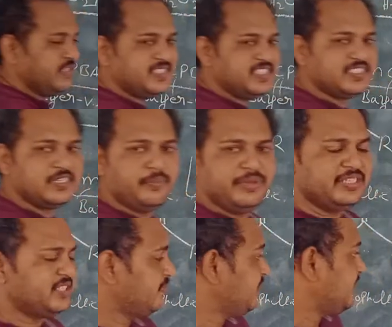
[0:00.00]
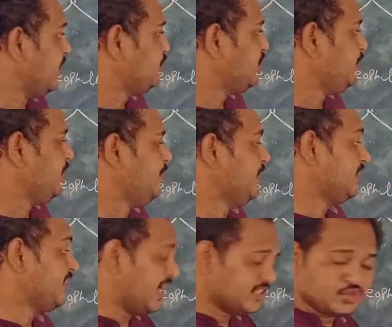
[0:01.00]
This is the measure with
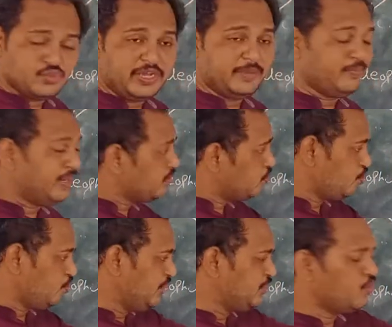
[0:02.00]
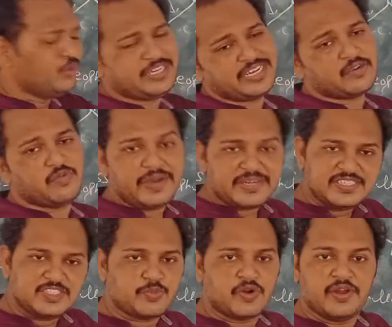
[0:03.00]
MCPBA. That's why. But we don't require this